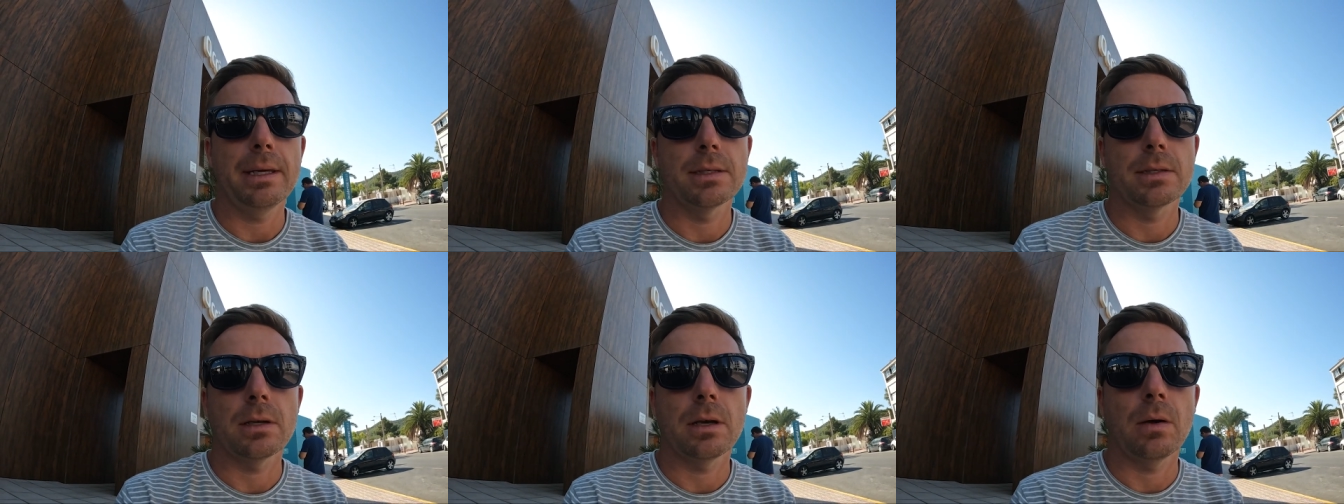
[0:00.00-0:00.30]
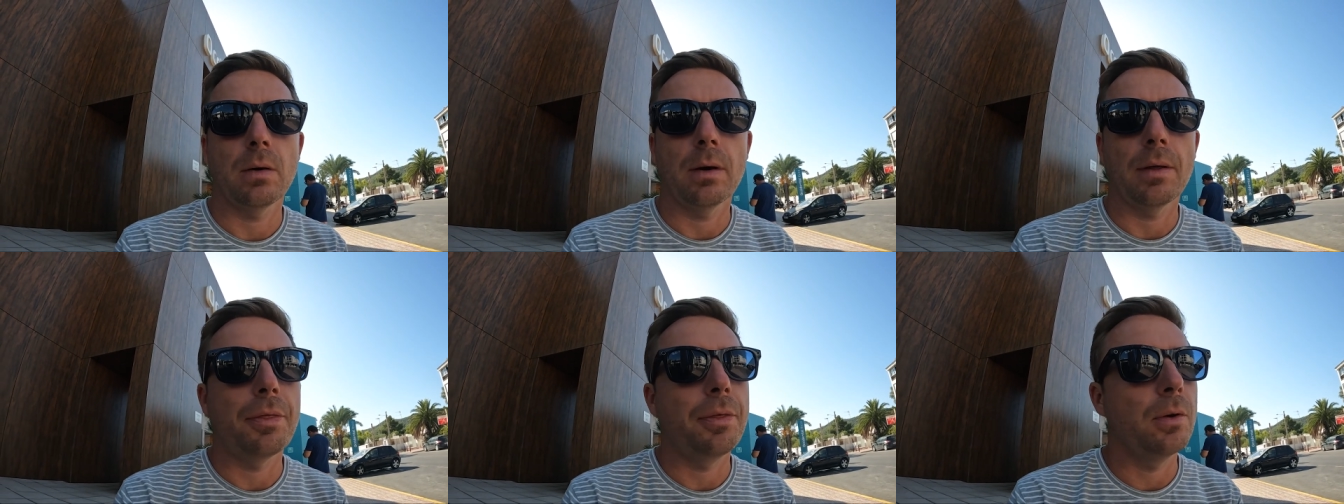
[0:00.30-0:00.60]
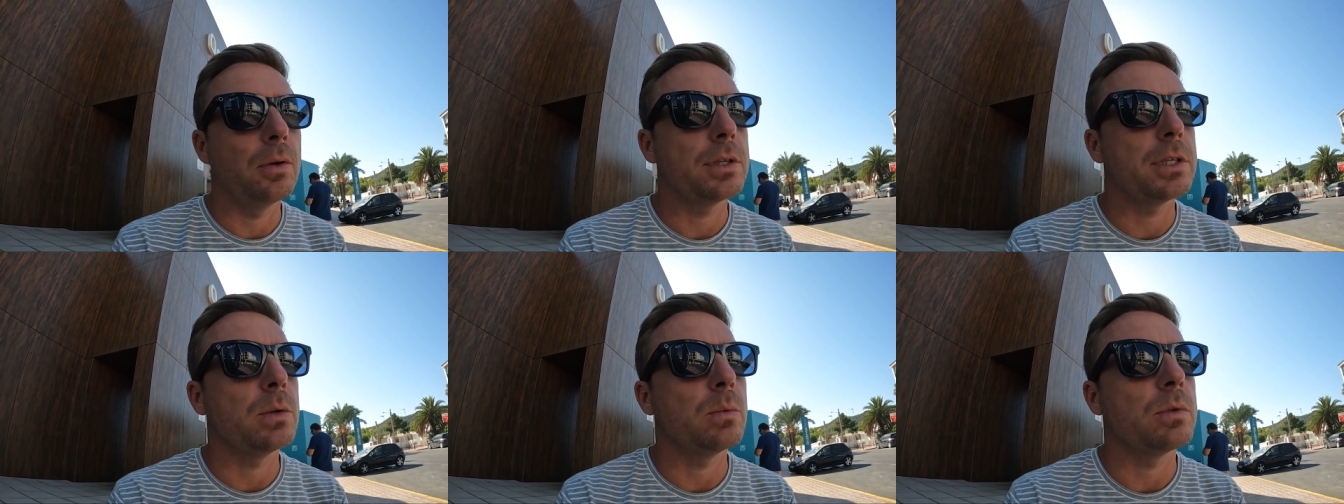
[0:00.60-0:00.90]
So I
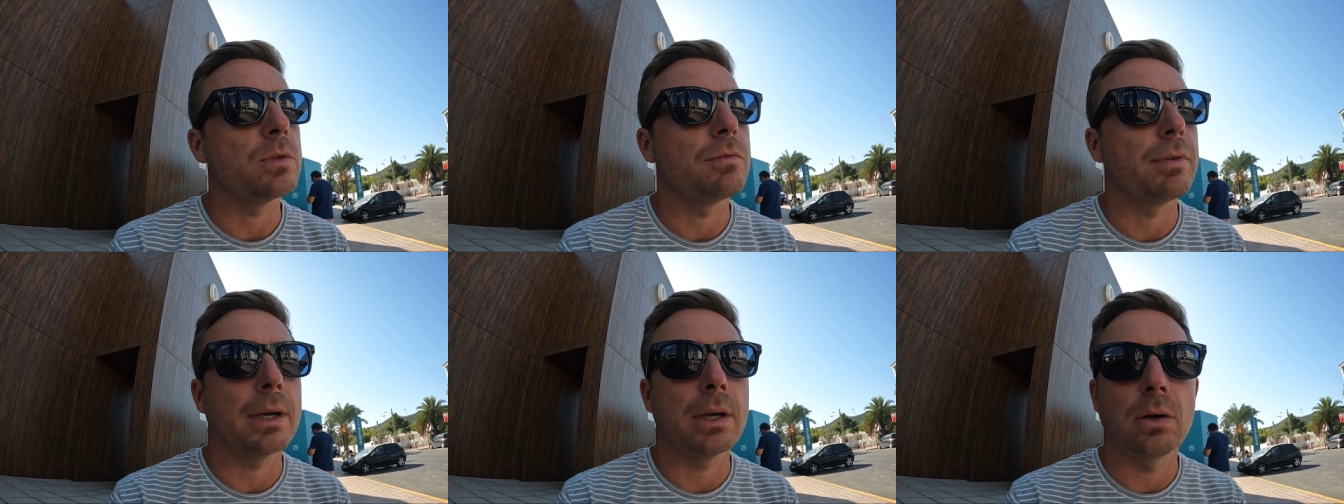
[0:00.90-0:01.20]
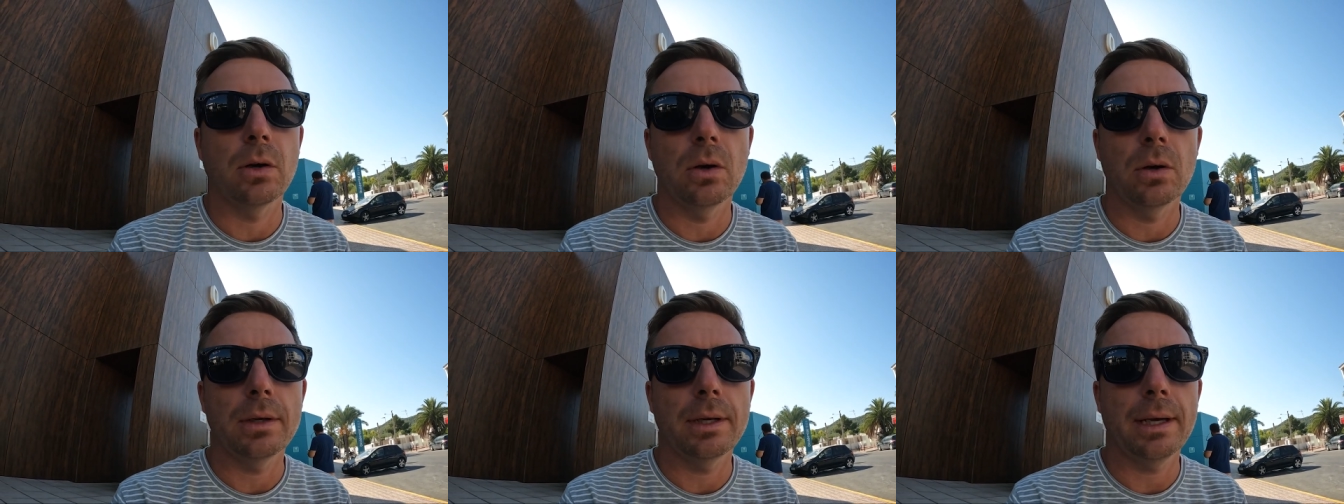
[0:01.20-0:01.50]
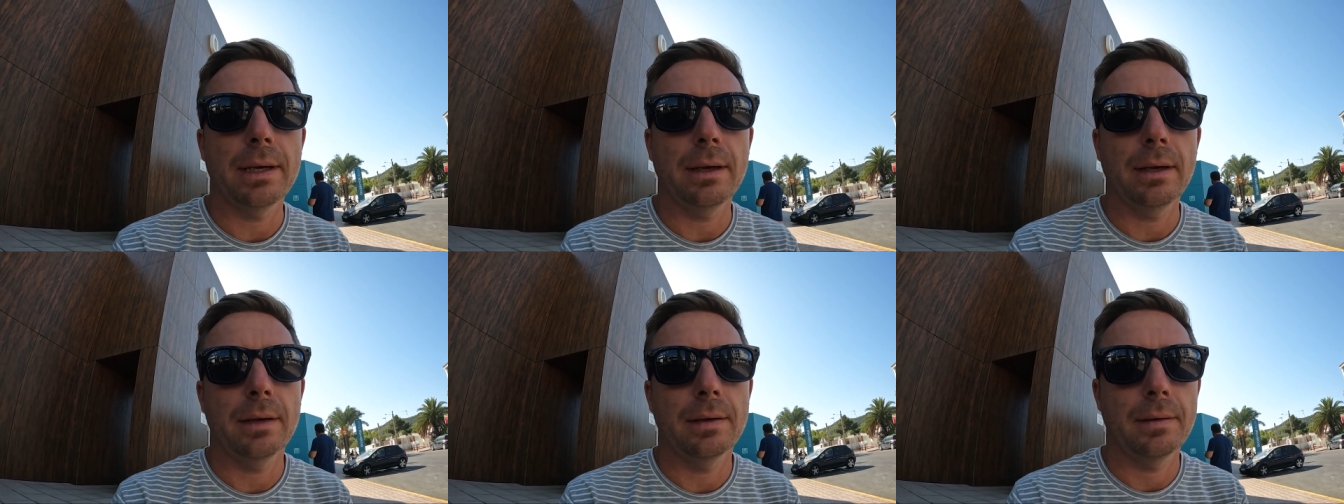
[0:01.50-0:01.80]
thought it was
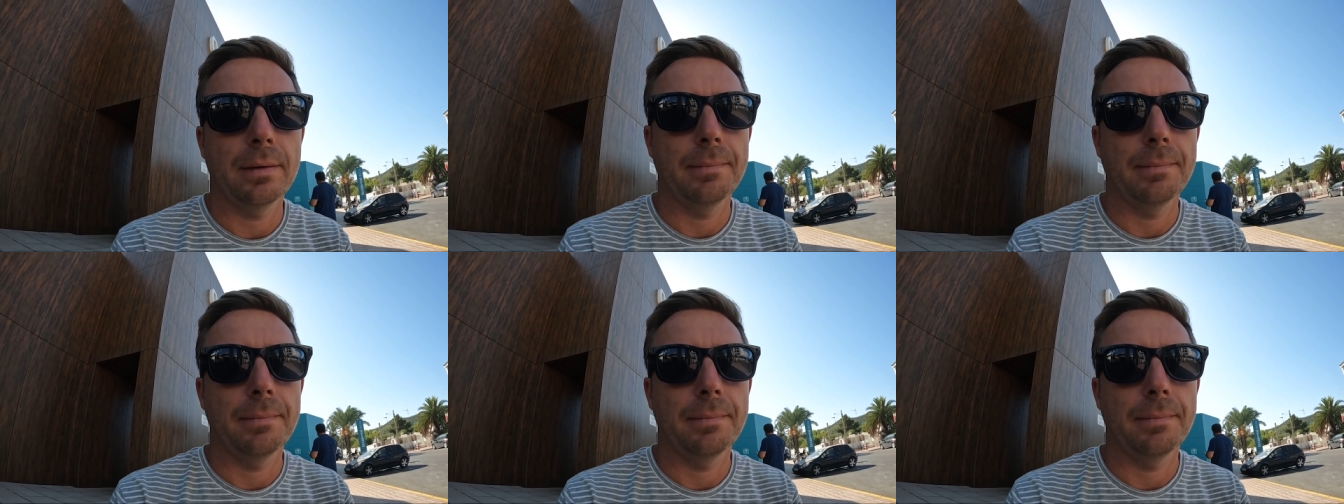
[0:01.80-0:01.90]
recording,